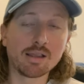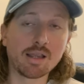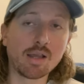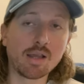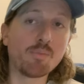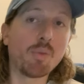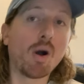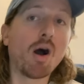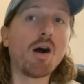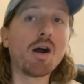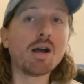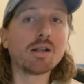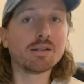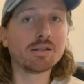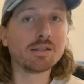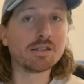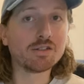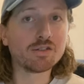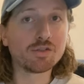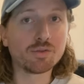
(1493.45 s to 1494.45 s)
They
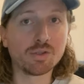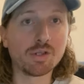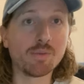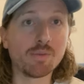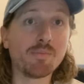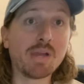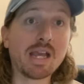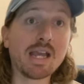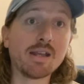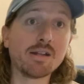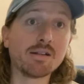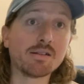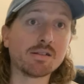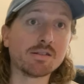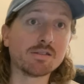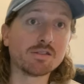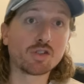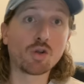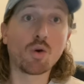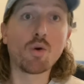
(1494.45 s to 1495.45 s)
pile it into an
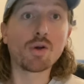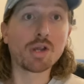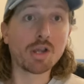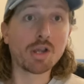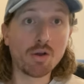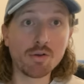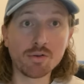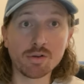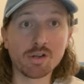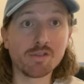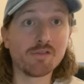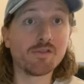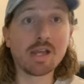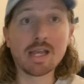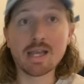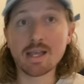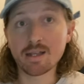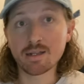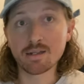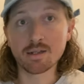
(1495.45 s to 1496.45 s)
abandoned Toyota
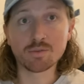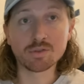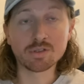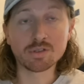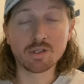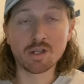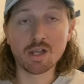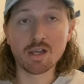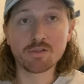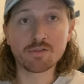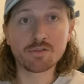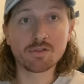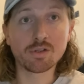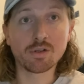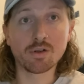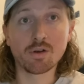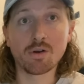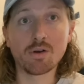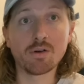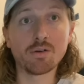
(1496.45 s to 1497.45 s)
van that was
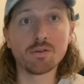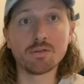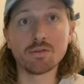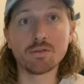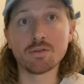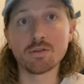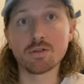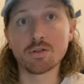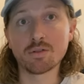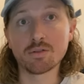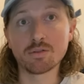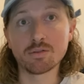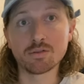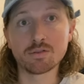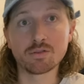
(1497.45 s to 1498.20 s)
left on